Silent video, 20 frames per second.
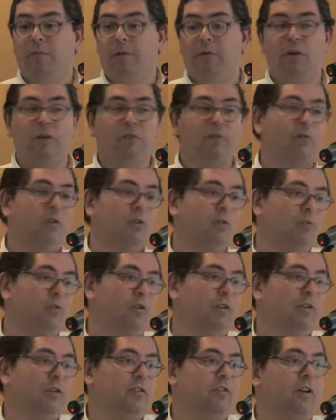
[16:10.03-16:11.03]
We're not going to
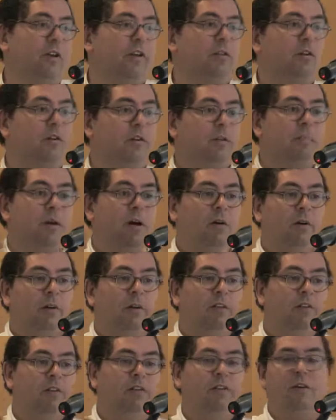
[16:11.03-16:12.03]
concentrate all the power
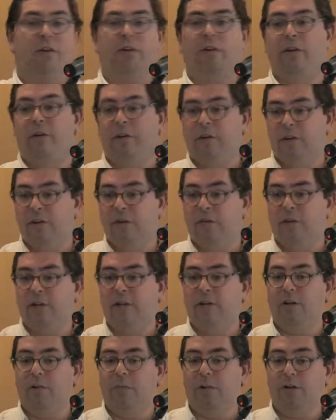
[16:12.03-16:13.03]
in just a
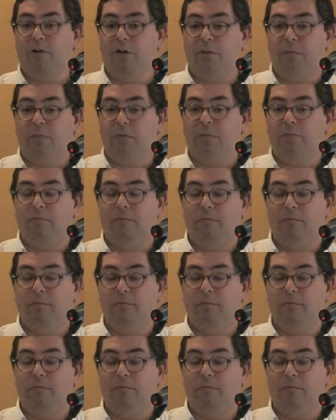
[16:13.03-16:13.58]
single economic group.